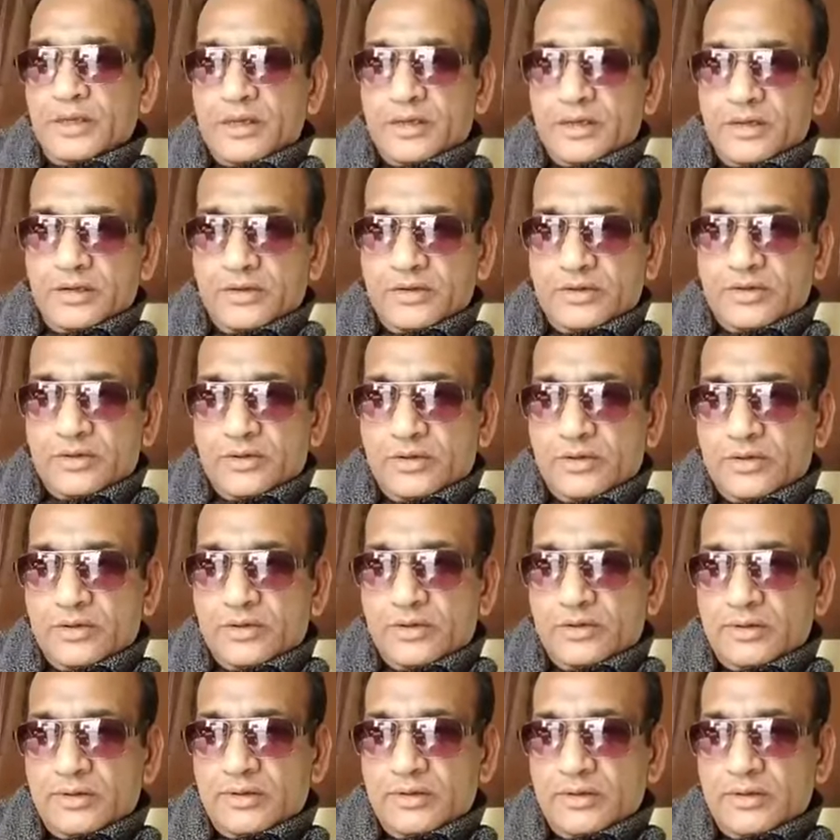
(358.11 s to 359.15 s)
and
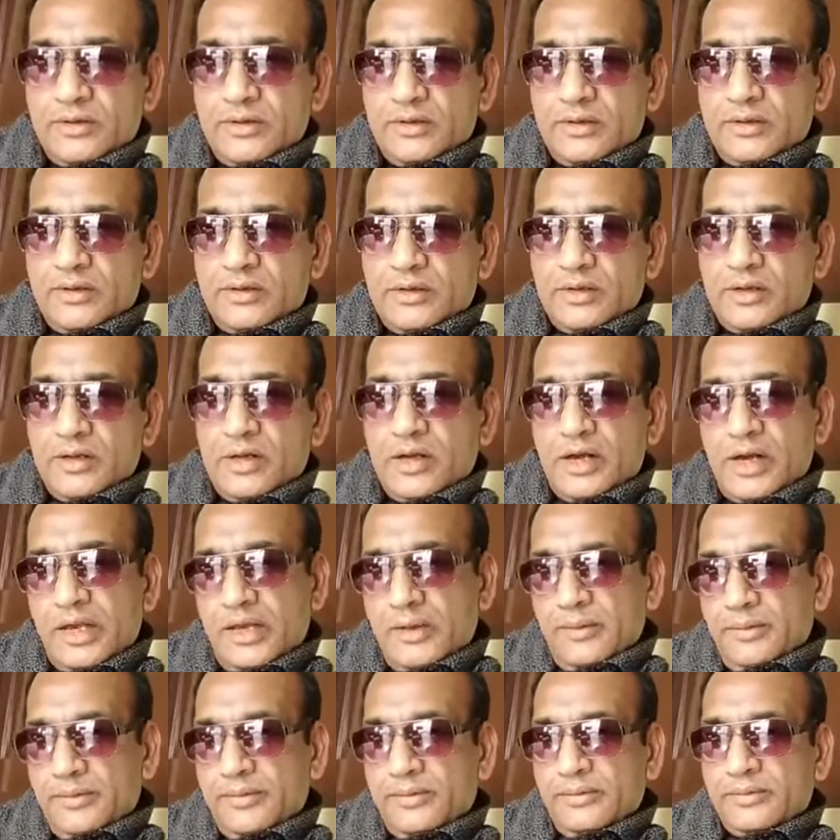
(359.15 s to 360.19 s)
uh, I
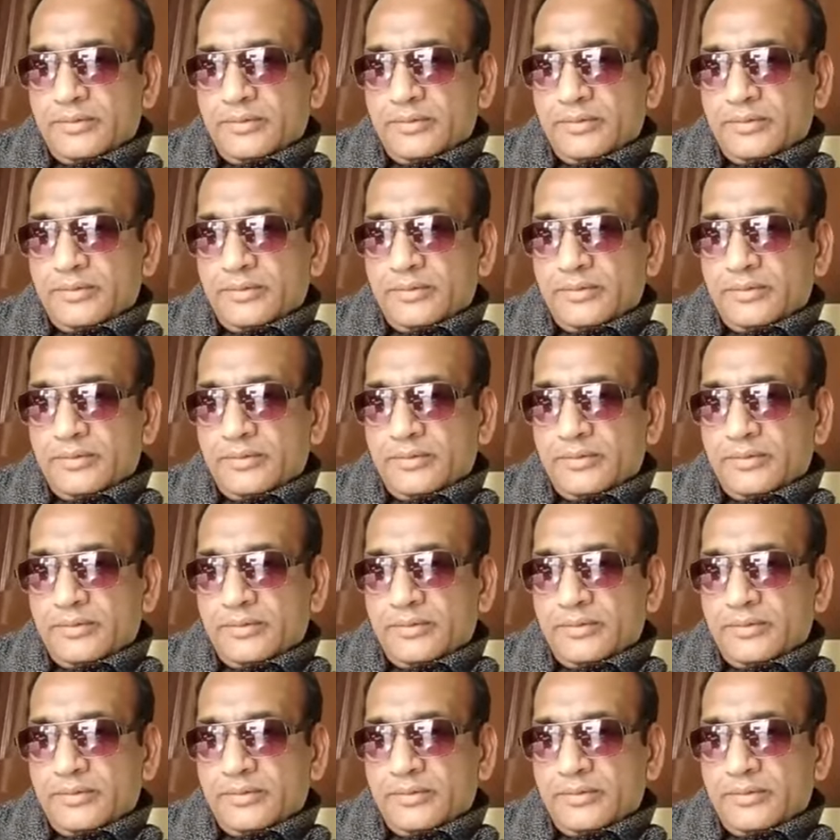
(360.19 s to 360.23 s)
am